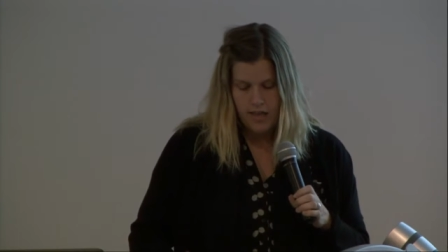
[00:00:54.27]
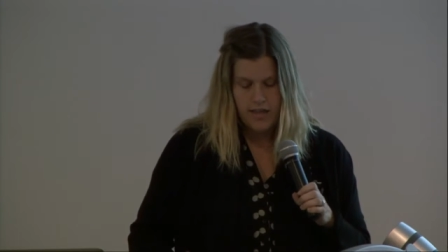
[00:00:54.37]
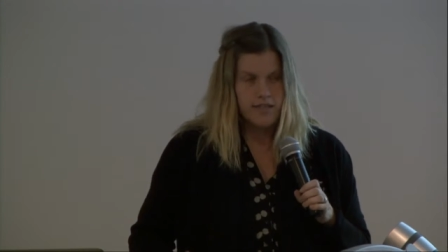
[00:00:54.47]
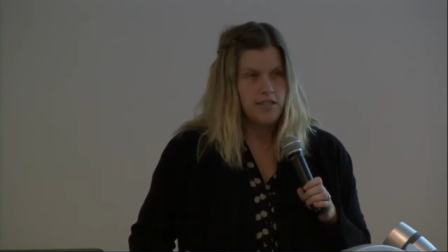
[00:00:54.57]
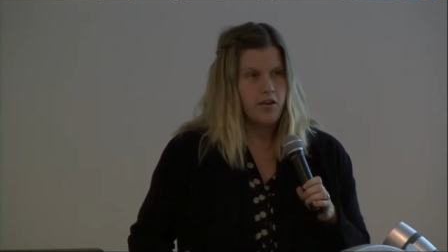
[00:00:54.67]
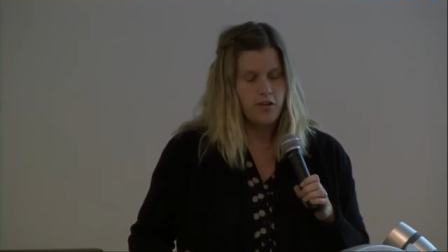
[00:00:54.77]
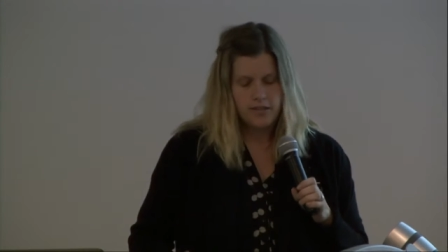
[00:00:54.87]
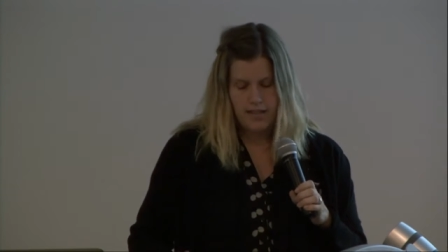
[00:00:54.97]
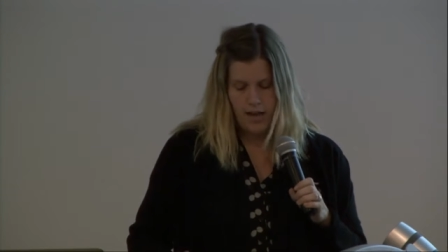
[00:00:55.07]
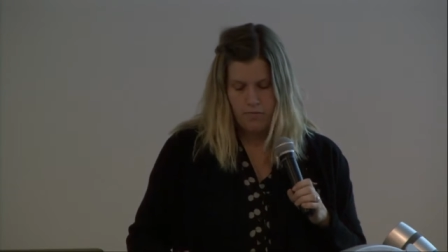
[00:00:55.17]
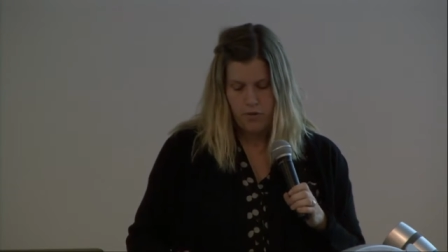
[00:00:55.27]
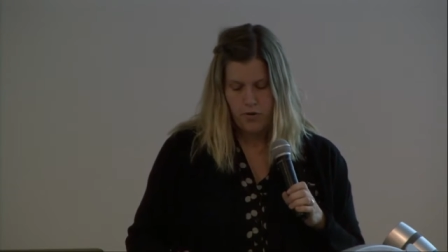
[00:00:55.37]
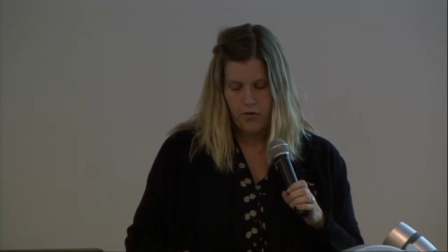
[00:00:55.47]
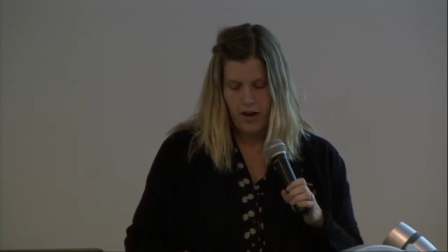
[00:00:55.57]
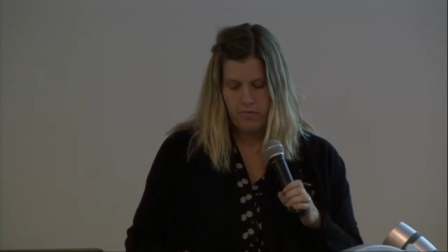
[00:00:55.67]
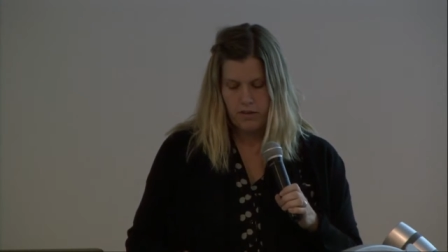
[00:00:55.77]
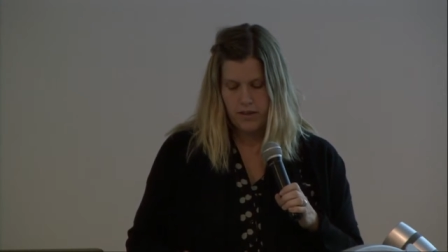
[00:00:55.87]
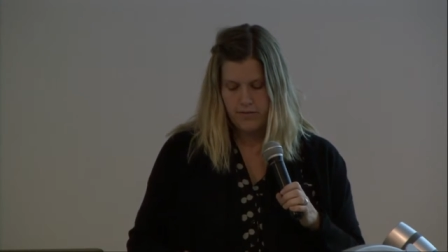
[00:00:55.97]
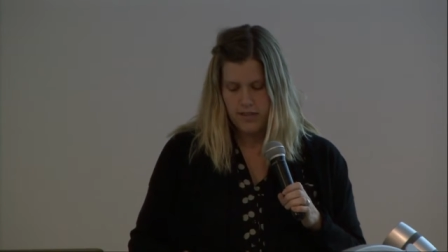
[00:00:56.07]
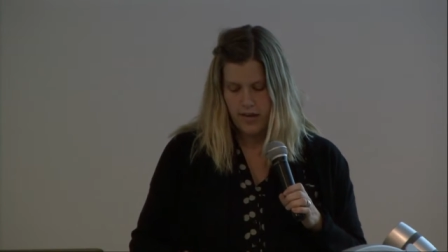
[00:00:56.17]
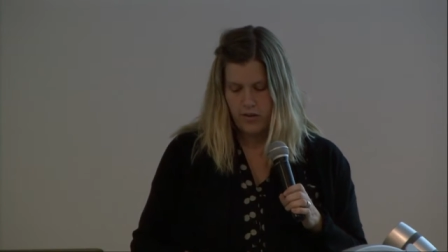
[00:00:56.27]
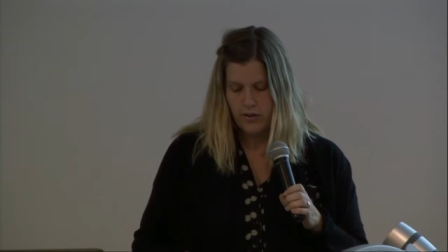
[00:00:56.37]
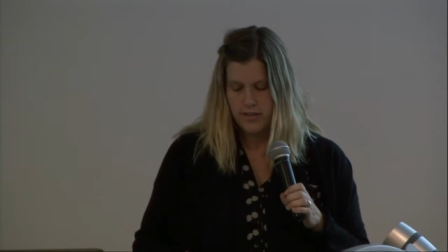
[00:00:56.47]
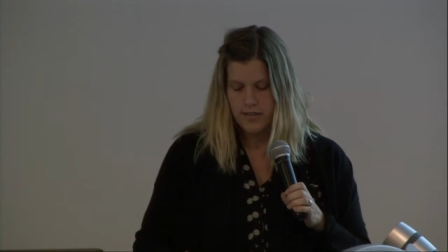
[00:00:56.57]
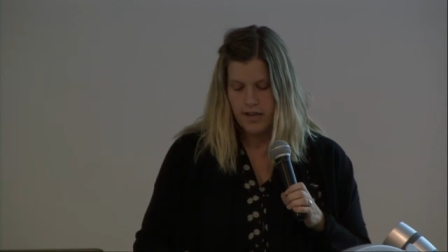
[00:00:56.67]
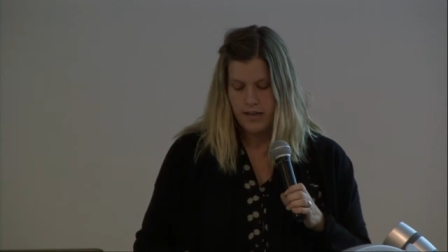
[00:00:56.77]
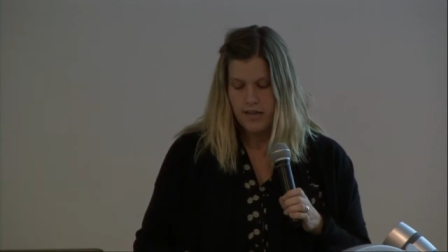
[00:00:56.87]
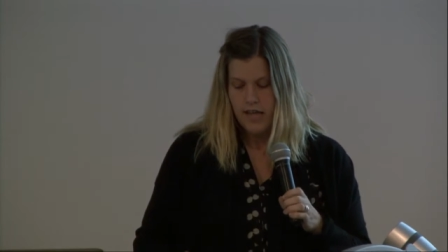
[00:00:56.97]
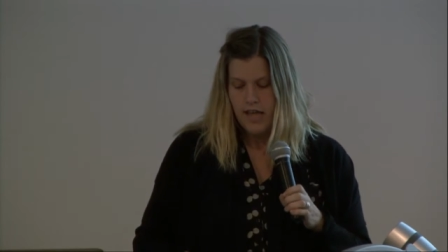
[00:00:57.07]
The interior design program believes that Krista